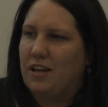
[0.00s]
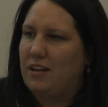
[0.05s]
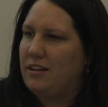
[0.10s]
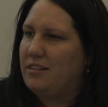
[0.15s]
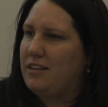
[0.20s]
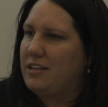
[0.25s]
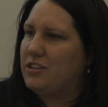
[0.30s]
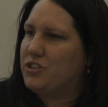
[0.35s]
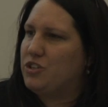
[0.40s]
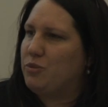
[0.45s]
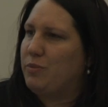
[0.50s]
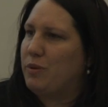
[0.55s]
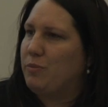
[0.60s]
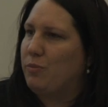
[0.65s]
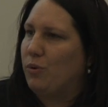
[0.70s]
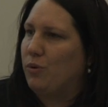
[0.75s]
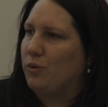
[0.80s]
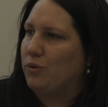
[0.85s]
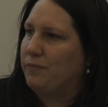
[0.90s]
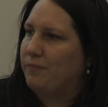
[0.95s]
And I think it should
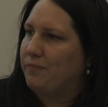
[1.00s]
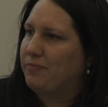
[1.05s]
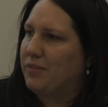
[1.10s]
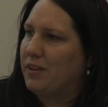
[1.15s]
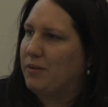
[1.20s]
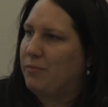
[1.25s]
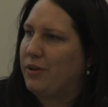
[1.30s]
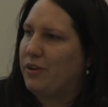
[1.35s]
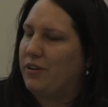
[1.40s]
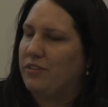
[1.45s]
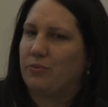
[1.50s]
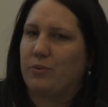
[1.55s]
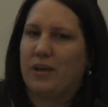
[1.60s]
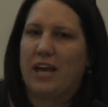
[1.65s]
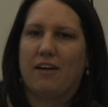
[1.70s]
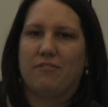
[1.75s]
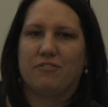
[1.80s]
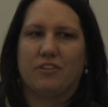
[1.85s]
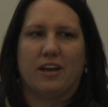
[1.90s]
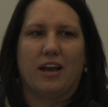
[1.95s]
be more, because
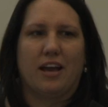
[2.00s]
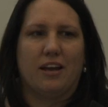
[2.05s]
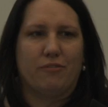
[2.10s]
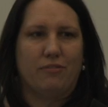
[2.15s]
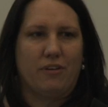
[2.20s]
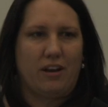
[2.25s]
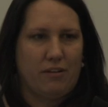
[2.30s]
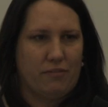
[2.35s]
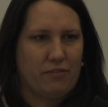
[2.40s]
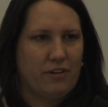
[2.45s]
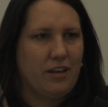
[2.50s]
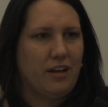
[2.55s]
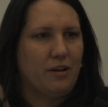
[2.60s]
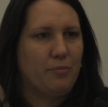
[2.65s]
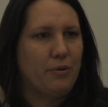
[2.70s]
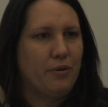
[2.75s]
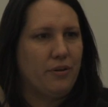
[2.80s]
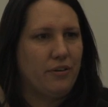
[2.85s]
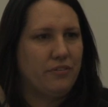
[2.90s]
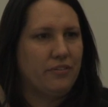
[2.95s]
we have to cater for every
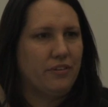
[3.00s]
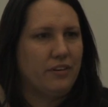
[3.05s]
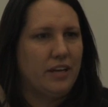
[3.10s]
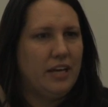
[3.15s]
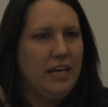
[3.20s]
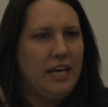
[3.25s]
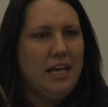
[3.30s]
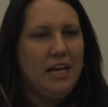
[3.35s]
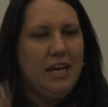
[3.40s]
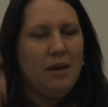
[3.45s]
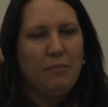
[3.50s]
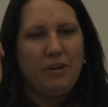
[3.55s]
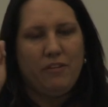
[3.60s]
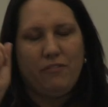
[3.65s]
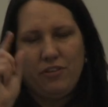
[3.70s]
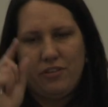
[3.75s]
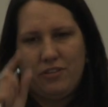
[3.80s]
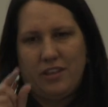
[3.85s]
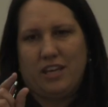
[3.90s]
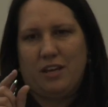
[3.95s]
young person.
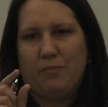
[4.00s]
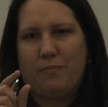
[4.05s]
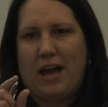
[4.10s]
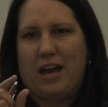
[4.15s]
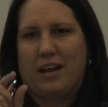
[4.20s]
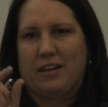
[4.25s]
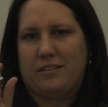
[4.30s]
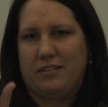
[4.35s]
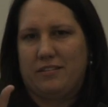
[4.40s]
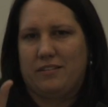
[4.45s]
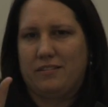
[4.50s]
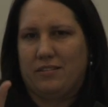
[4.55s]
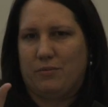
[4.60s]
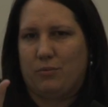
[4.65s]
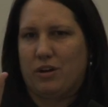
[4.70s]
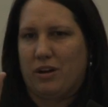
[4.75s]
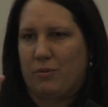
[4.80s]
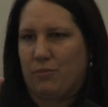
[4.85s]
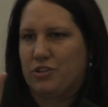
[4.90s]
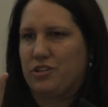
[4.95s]
If you think about it, this is
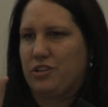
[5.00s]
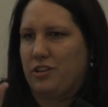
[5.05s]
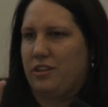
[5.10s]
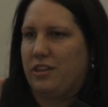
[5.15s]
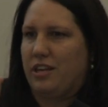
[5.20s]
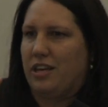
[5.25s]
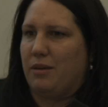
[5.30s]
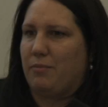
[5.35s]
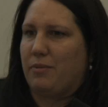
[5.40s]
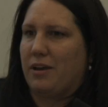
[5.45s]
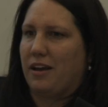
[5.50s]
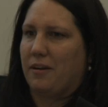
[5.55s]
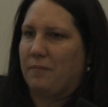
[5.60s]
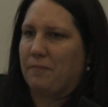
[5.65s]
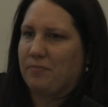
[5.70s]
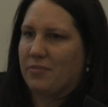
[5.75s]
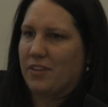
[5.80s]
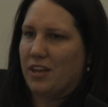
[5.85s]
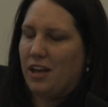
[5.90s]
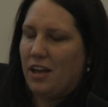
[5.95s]
what I want you to think about
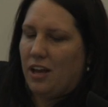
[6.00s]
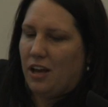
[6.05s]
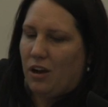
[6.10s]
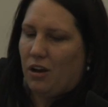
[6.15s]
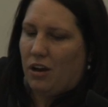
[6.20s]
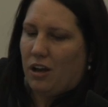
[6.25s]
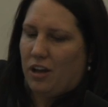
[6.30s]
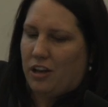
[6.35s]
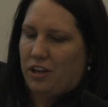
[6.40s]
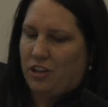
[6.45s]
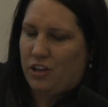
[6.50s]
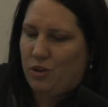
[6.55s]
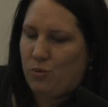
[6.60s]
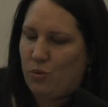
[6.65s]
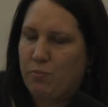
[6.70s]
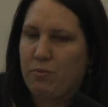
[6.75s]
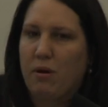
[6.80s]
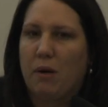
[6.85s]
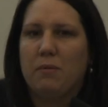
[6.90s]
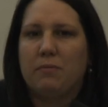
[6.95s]
it. You
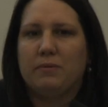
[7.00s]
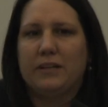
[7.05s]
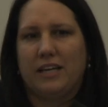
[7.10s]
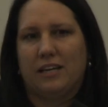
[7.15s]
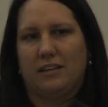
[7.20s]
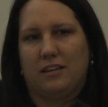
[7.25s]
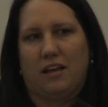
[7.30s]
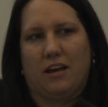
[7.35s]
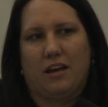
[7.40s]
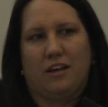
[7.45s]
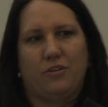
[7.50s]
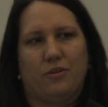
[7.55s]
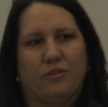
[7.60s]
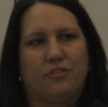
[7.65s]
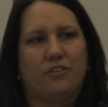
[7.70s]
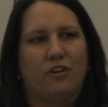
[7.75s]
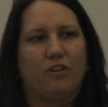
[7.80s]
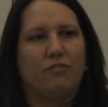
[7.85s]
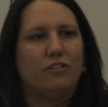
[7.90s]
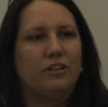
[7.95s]
will probably align
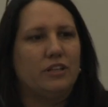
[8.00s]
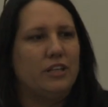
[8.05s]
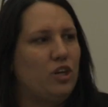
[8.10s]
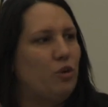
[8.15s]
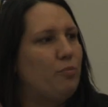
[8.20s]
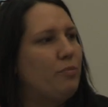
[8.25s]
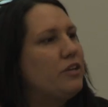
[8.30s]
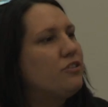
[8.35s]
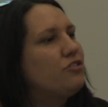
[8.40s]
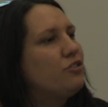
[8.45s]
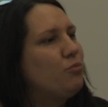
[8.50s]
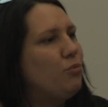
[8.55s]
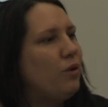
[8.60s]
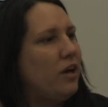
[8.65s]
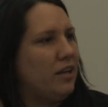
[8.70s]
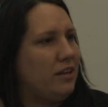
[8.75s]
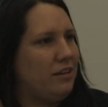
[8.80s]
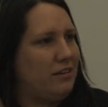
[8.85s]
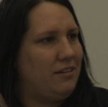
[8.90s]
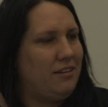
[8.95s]
yourself a little bit to
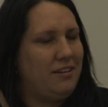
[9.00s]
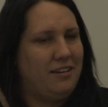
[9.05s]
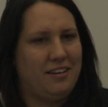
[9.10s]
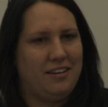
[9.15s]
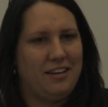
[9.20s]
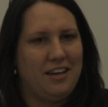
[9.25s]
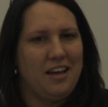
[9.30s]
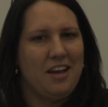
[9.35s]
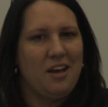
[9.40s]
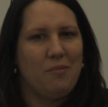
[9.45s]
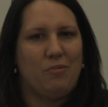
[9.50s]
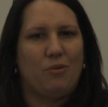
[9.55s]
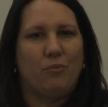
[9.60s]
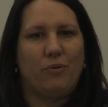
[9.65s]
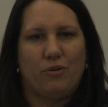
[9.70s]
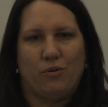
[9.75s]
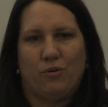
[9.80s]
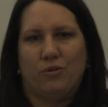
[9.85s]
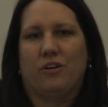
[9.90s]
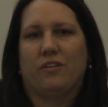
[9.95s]
one, but
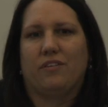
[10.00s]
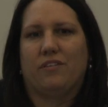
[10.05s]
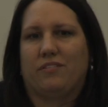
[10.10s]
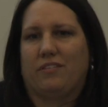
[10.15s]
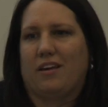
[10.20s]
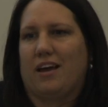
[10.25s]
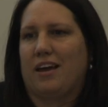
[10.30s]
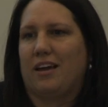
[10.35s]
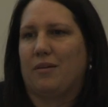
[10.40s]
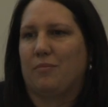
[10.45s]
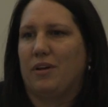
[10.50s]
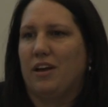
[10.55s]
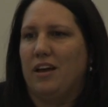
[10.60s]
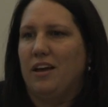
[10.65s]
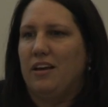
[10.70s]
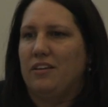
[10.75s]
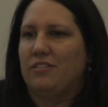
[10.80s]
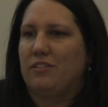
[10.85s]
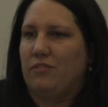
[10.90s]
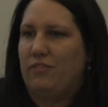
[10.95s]
we're all not the same.
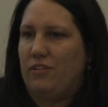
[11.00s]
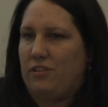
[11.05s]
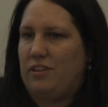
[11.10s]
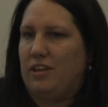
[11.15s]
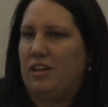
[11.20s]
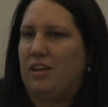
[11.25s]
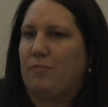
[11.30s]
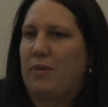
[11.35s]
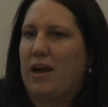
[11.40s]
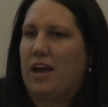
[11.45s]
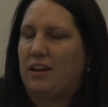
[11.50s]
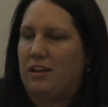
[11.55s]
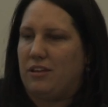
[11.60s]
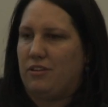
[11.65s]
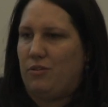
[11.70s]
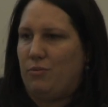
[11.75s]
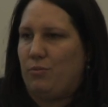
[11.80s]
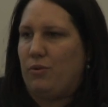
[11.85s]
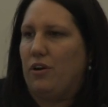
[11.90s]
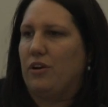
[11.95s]
So if you think about
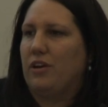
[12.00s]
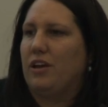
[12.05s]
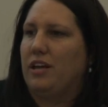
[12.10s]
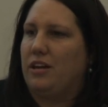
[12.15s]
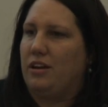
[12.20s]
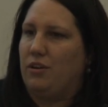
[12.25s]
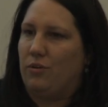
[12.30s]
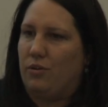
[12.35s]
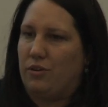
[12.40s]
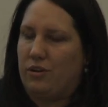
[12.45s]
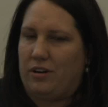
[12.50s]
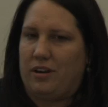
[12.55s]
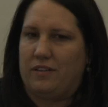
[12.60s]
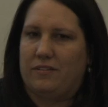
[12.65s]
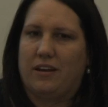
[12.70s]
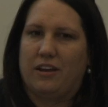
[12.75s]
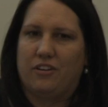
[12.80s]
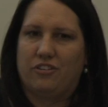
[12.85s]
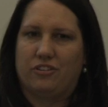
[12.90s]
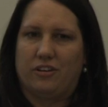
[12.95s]
it, you work in an
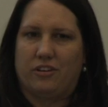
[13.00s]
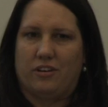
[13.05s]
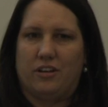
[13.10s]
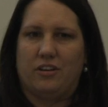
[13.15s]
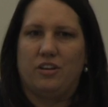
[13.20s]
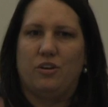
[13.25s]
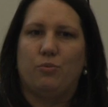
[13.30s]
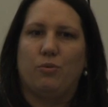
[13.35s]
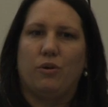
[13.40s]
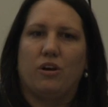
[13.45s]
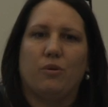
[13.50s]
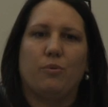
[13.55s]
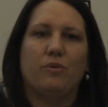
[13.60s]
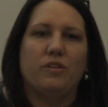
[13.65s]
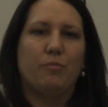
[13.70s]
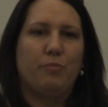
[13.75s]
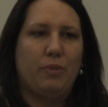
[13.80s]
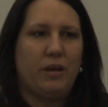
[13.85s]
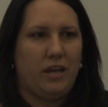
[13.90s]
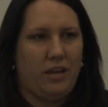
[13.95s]
organisation, you work
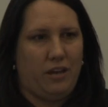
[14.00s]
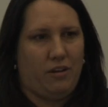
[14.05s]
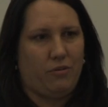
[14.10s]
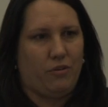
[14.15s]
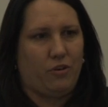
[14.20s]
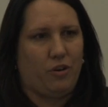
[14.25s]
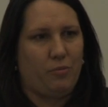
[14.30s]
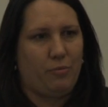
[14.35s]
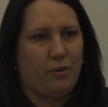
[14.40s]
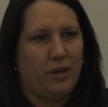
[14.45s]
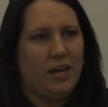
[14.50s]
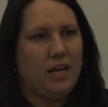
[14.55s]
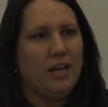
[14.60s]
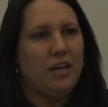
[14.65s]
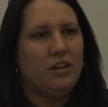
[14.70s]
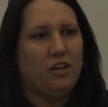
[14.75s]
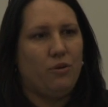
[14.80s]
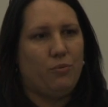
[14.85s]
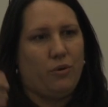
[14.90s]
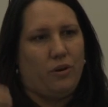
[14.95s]
with a peer group,
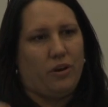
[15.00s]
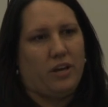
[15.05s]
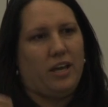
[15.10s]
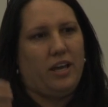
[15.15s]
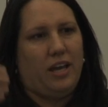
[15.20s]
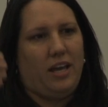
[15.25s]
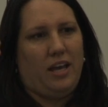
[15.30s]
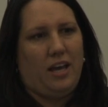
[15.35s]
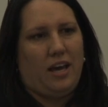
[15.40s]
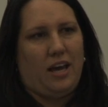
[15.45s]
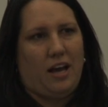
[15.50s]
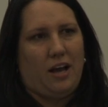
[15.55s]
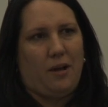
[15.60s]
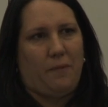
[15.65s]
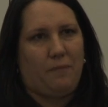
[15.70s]
you work